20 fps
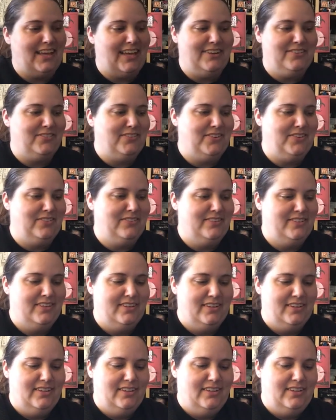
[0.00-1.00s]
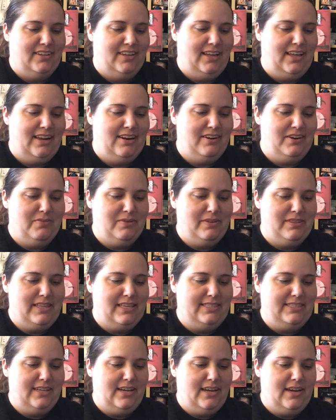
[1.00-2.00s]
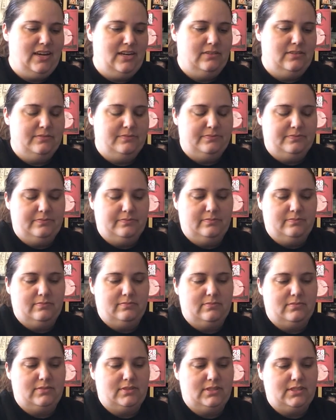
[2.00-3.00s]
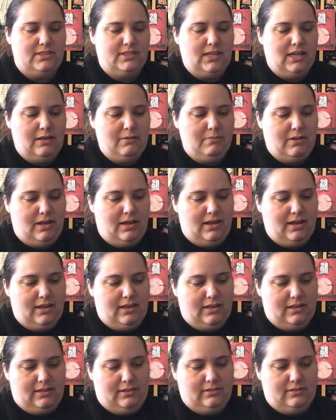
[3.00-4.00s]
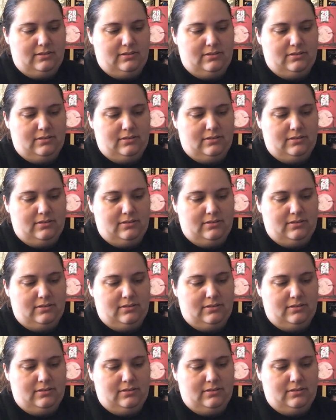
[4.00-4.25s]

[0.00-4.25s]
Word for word: I don't know. I don't know what these are. Come on.